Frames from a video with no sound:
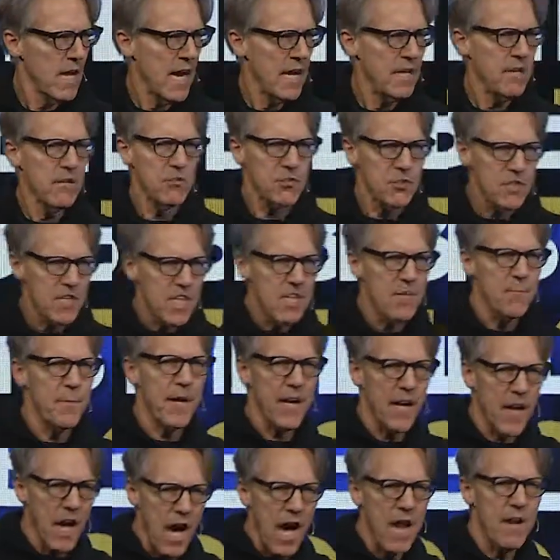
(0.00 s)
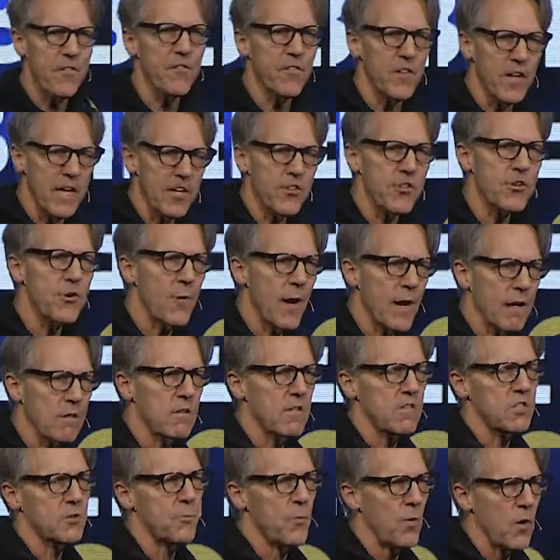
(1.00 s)
And you'll see them at conflict throughout
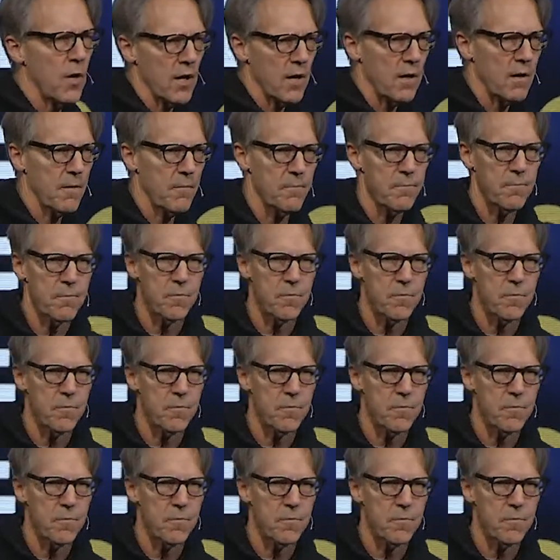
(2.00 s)
this book.